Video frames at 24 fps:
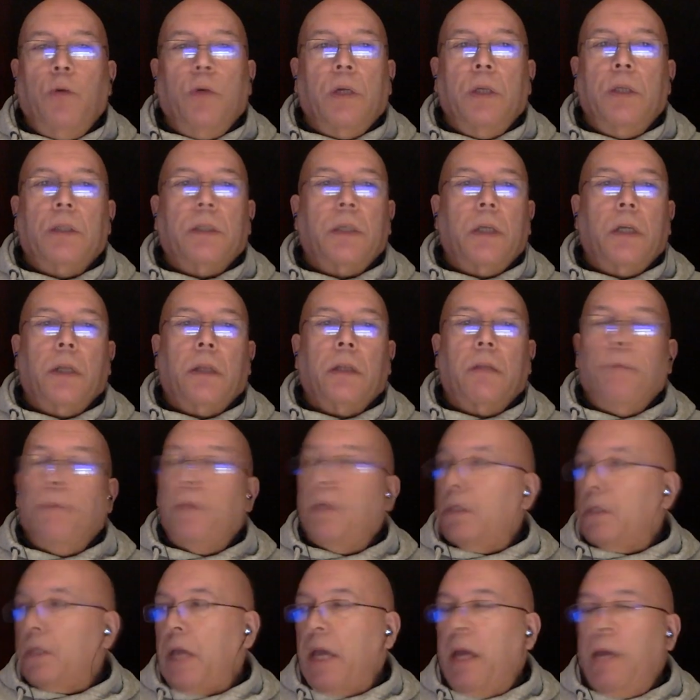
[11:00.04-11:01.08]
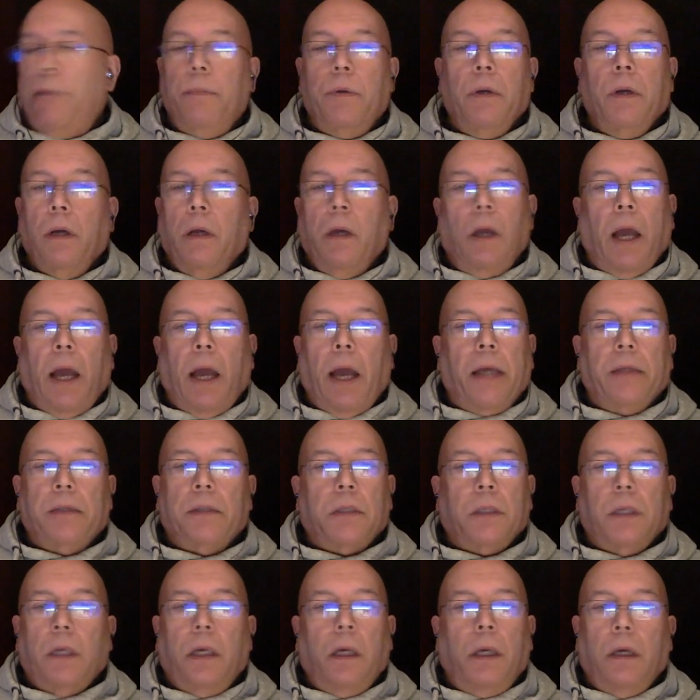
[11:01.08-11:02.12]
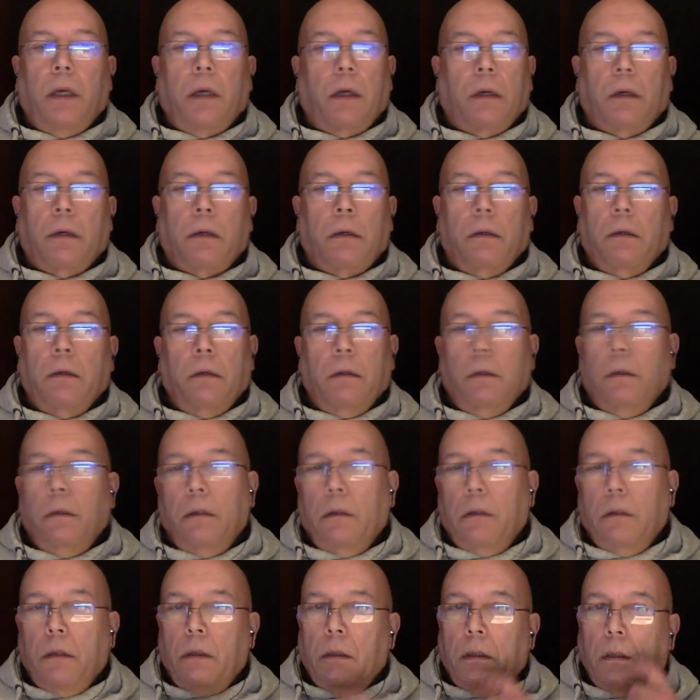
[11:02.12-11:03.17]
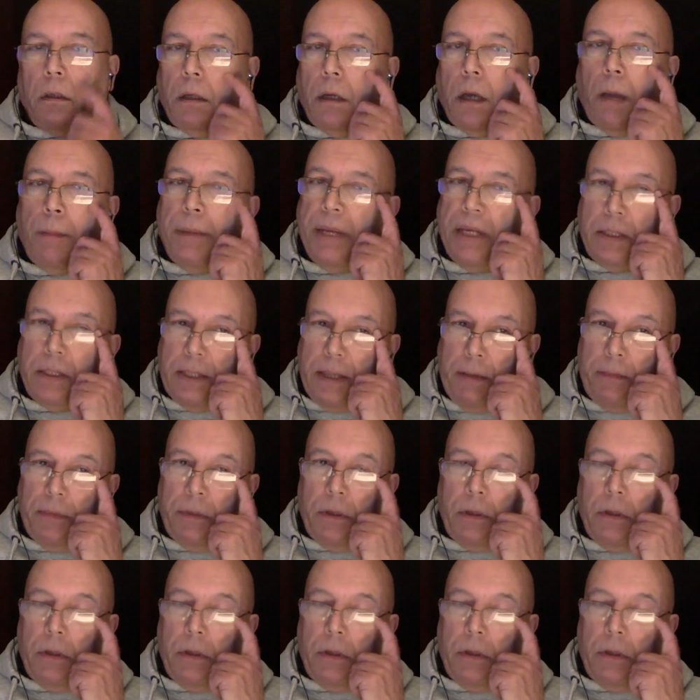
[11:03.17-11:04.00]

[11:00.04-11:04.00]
consider them the same as the. Uh, I mean, some,